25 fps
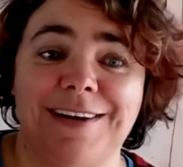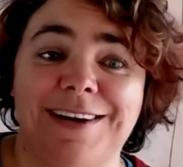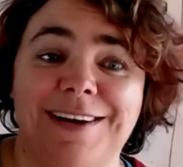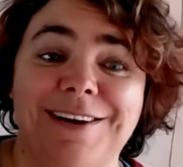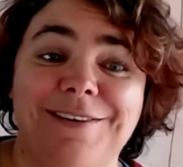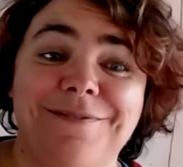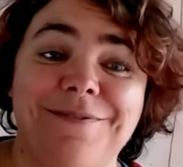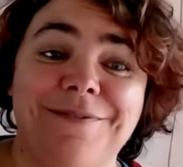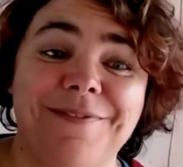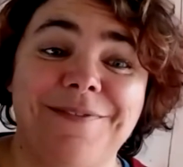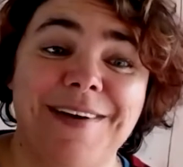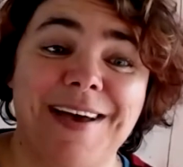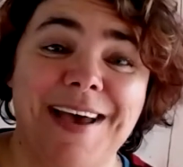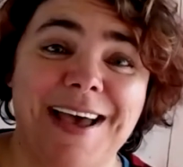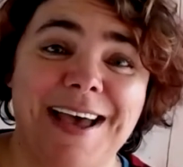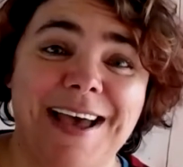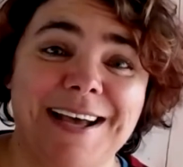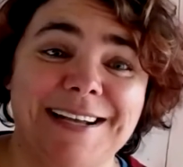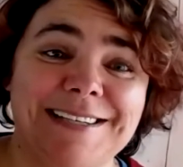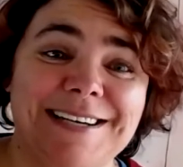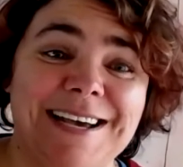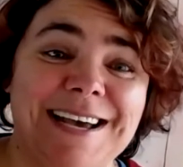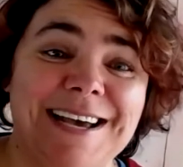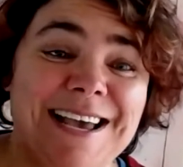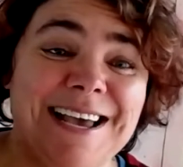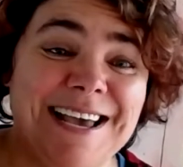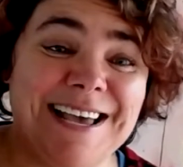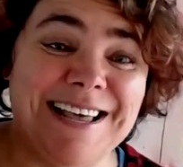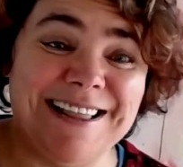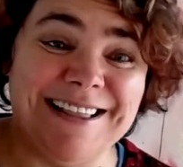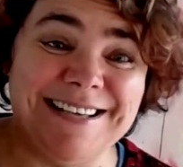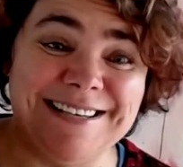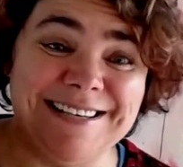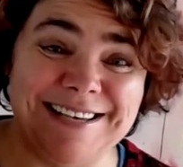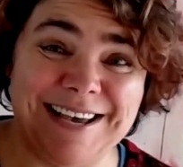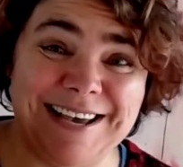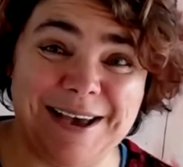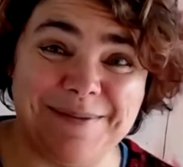And in fact,
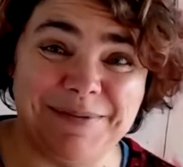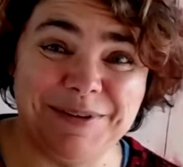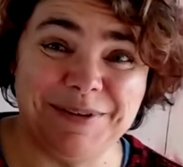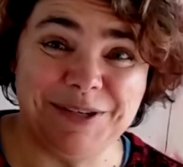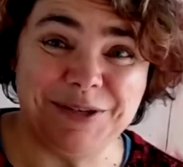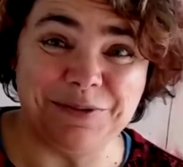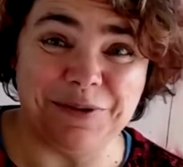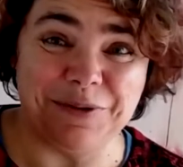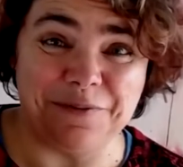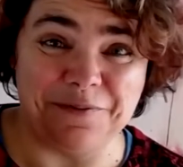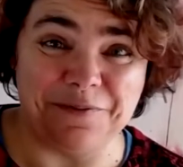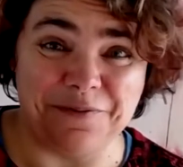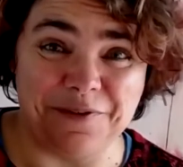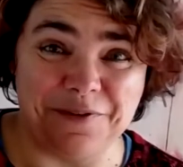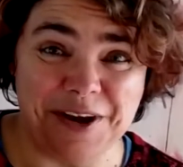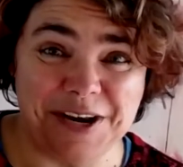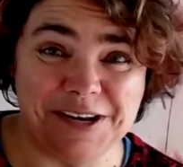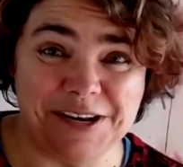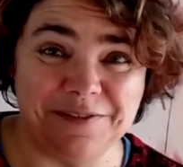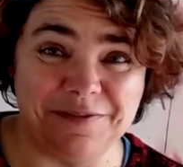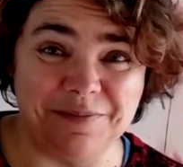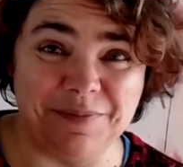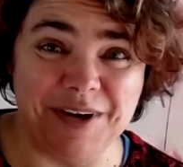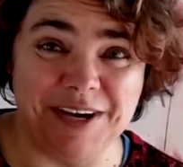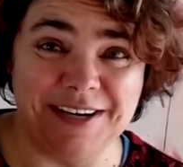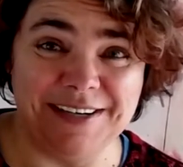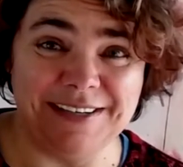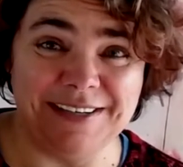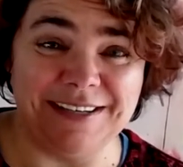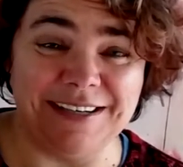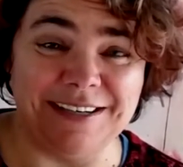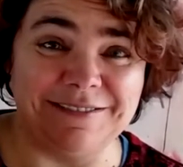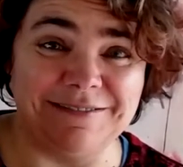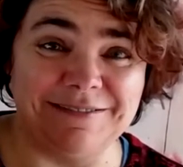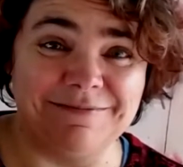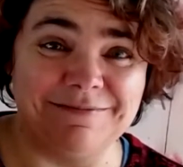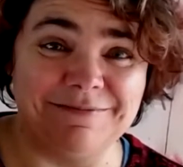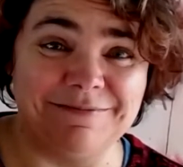this happened to a friend of mine,
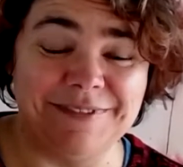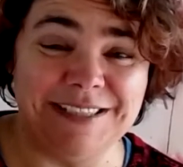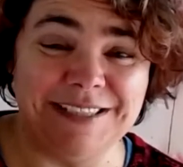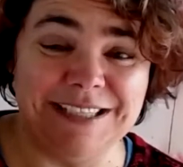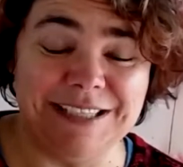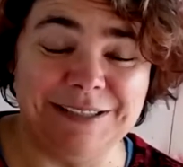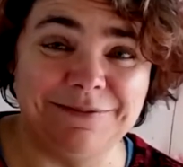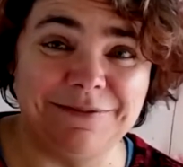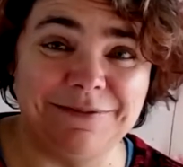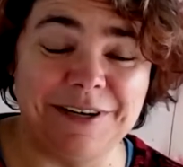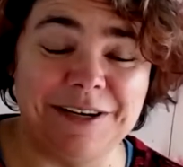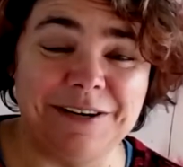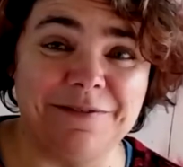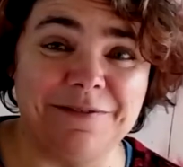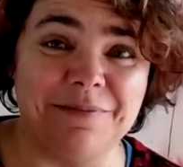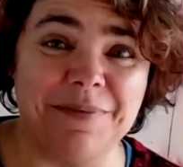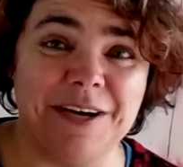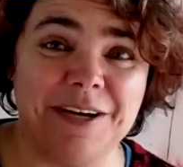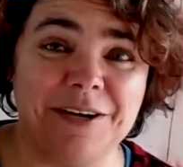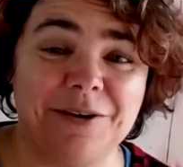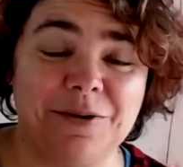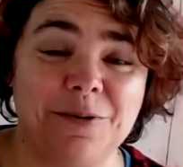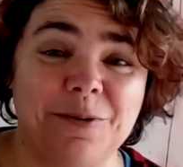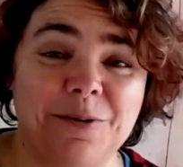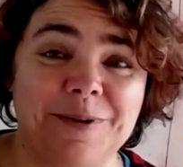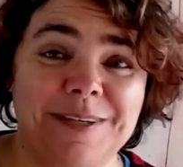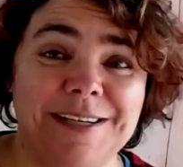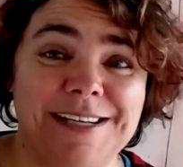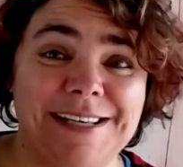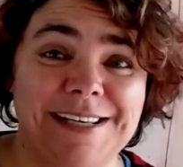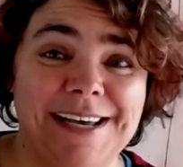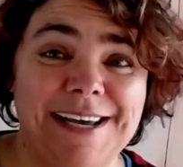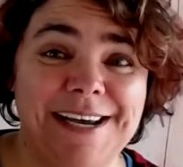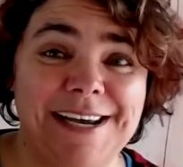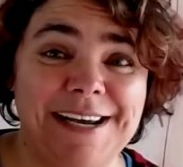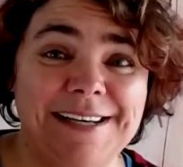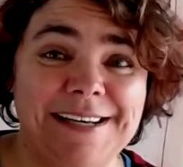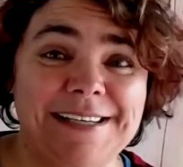a dear friend of mine called
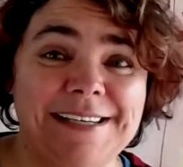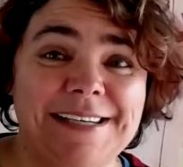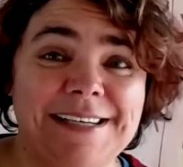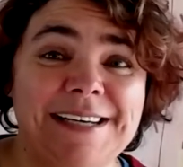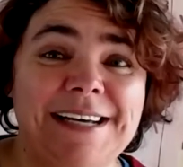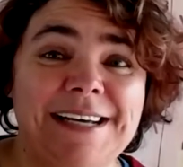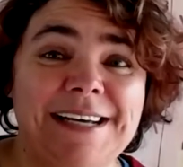Elaine.